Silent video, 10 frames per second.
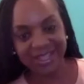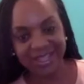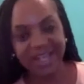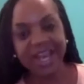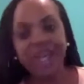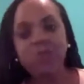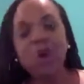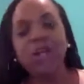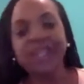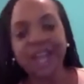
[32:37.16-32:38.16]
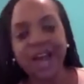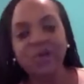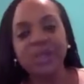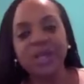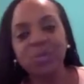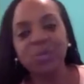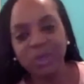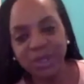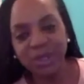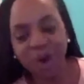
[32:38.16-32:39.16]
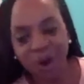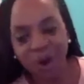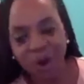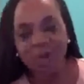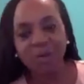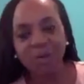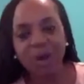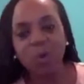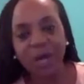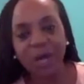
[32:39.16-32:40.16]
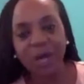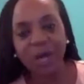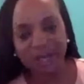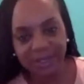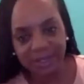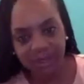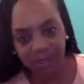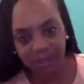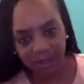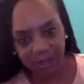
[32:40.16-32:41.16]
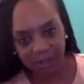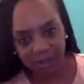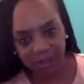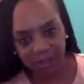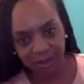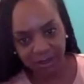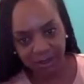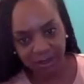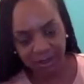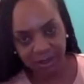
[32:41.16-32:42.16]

They came walking out and they put their arms around my waist. Mm-hmm.